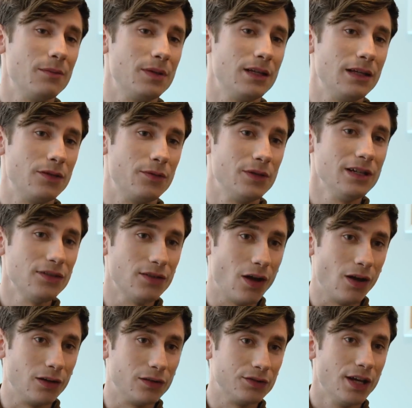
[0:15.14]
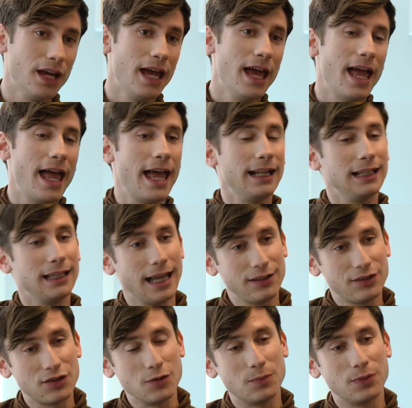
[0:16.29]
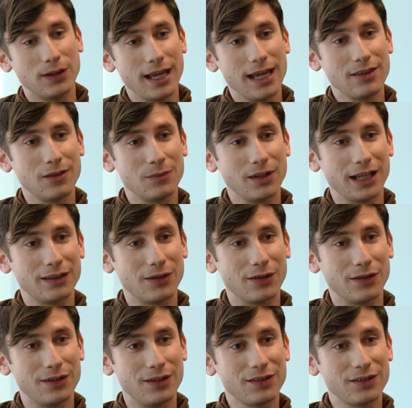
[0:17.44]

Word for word: MP3 songs and lets you play them like they're the